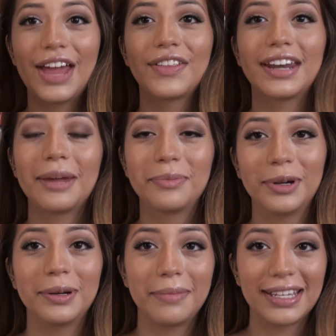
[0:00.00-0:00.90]
now that I
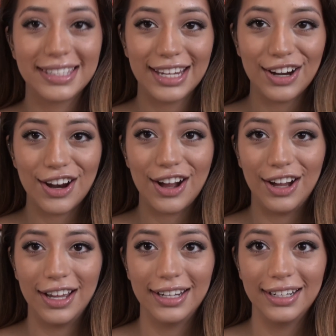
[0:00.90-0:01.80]
put mascara
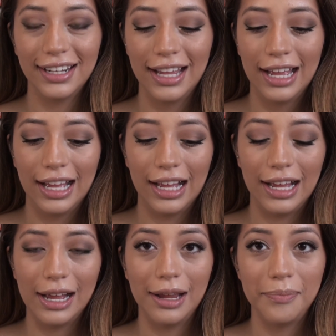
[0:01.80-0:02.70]
on,
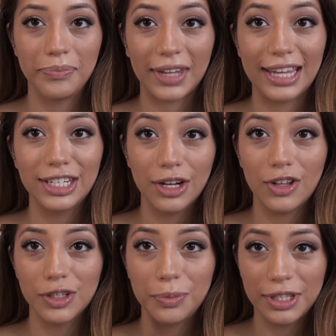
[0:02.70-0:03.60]
I did
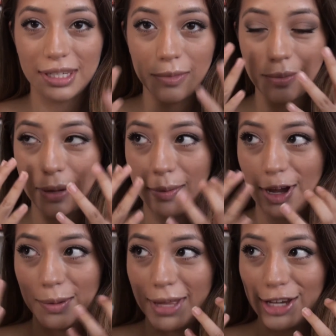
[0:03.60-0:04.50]
also put some on my
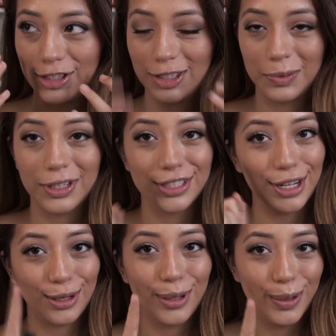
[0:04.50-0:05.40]
bottom lashes, which I
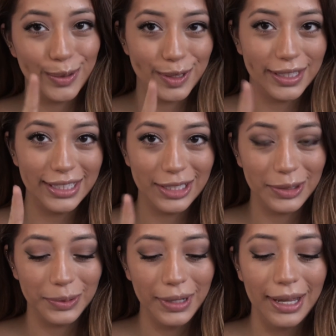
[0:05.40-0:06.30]
don't usually do,
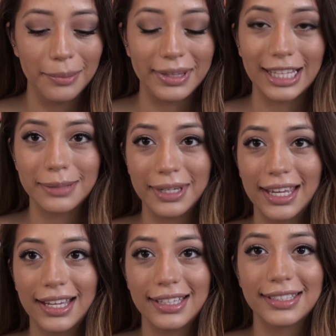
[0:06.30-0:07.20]
but that's
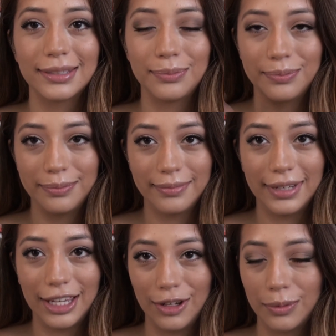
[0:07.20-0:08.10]
because
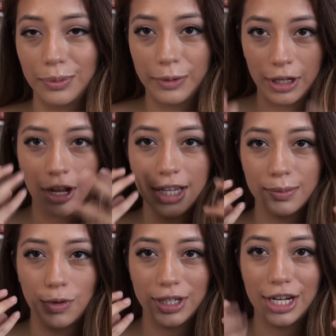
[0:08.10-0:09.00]
it'll cause
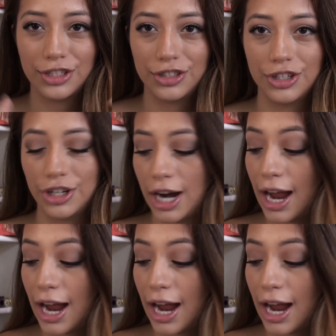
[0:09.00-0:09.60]
more attention to your